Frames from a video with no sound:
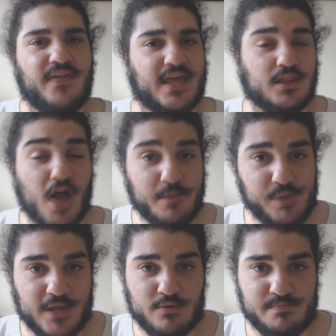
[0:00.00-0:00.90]
They like
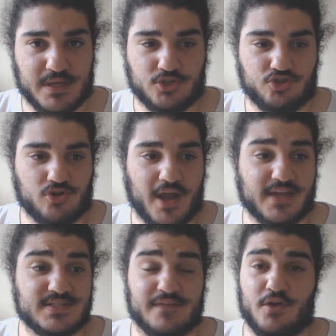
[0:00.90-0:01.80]
playing with big
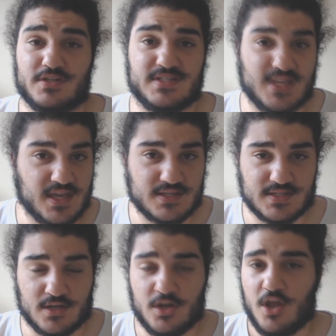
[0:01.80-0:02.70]
strikers. They've got
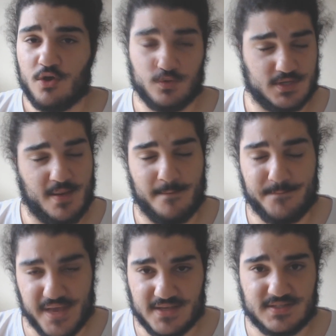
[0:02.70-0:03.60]
Sigurdsson, who's a
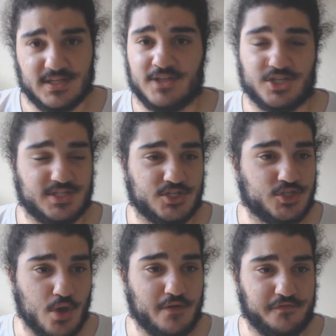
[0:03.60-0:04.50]
beast, just a
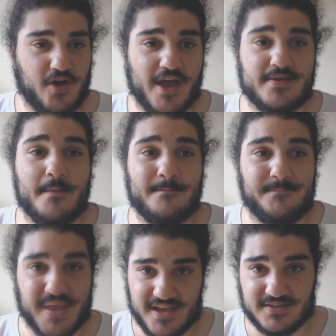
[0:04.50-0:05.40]
certified
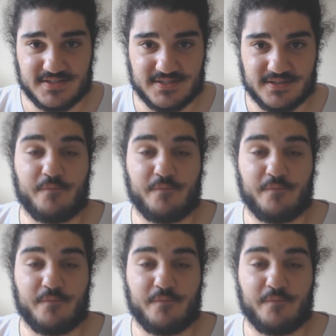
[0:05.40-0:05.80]
beast.